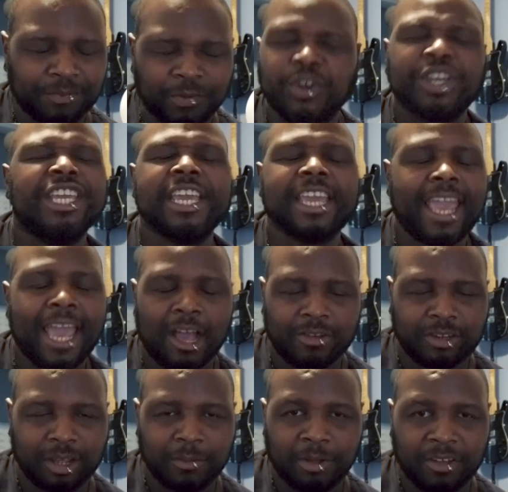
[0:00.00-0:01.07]
freaking
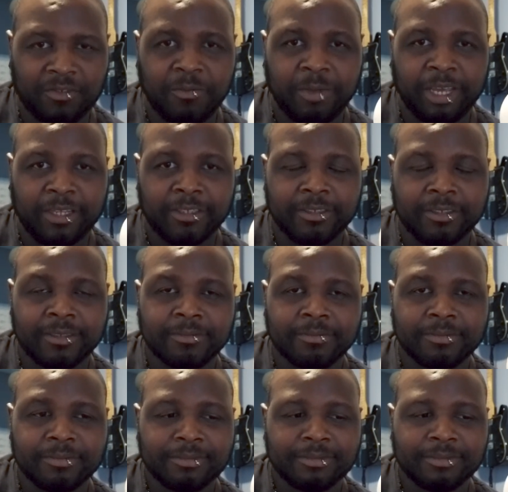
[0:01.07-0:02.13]
out above me.
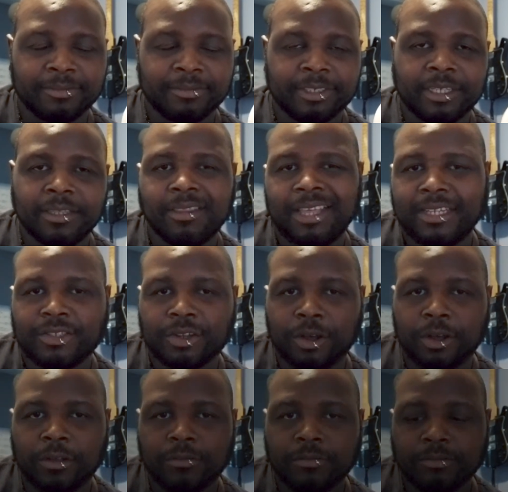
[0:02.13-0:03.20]
That's
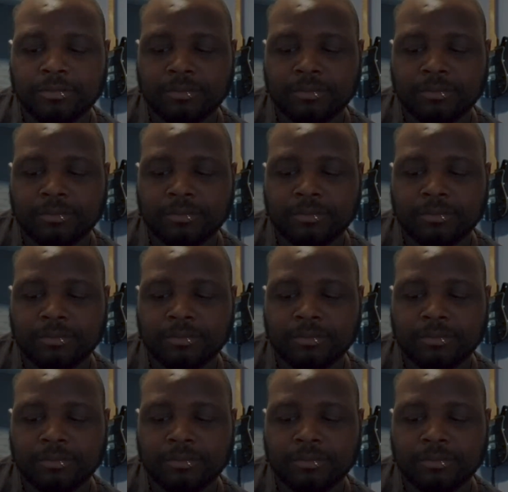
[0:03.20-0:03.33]
all.